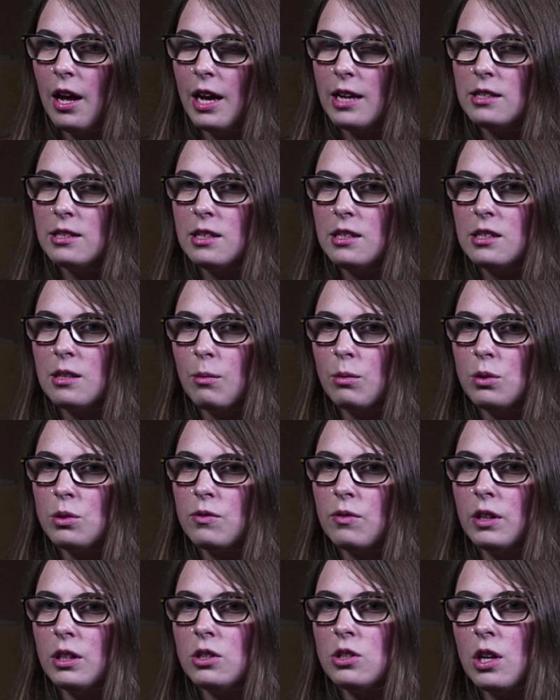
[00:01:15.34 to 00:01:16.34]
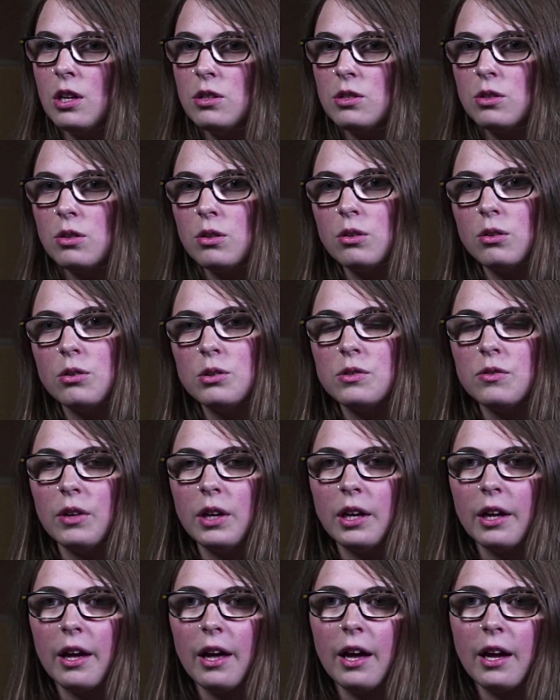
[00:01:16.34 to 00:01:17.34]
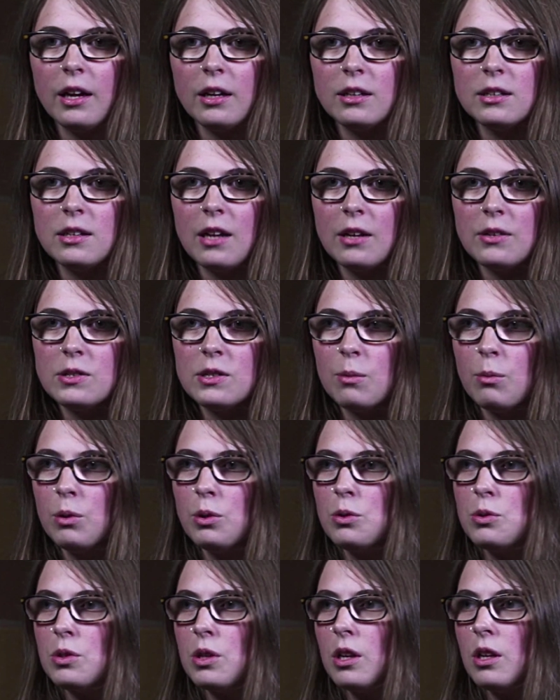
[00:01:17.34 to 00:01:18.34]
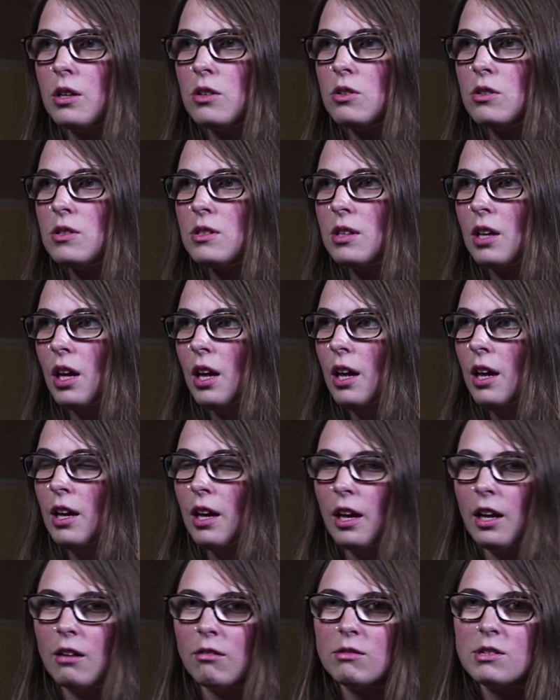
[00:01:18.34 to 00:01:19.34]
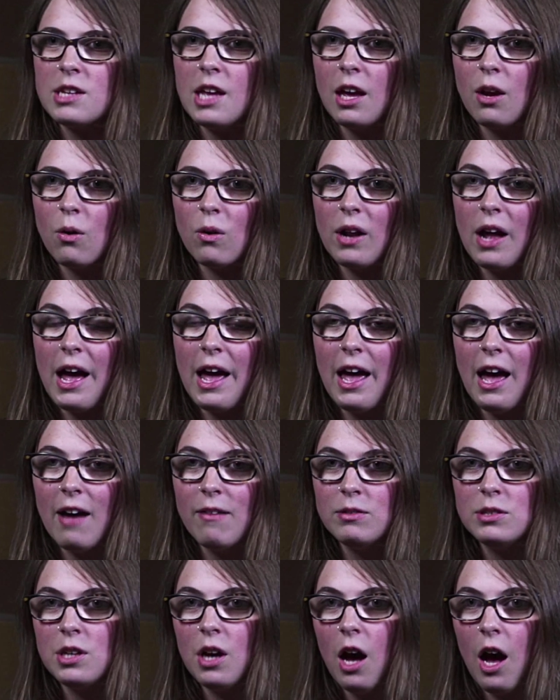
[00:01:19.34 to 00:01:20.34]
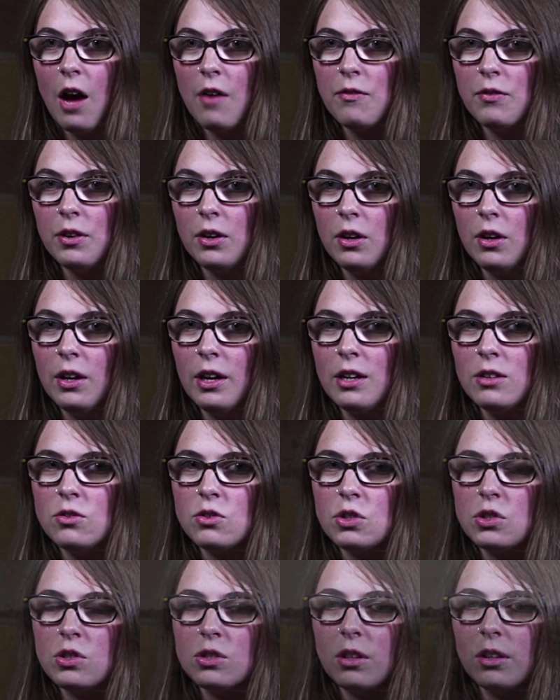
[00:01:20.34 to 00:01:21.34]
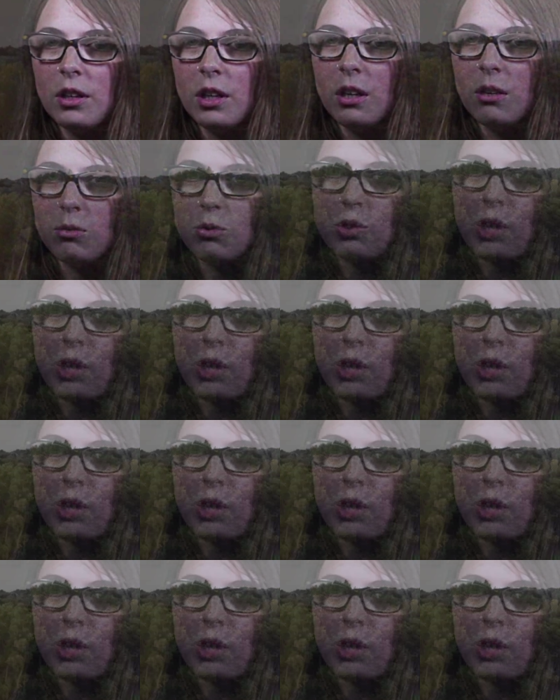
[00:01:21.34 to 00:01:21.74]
I see someone who's very gentle, who's very kind, not someone who's going to just, you know, take what I have to offer and just, you know,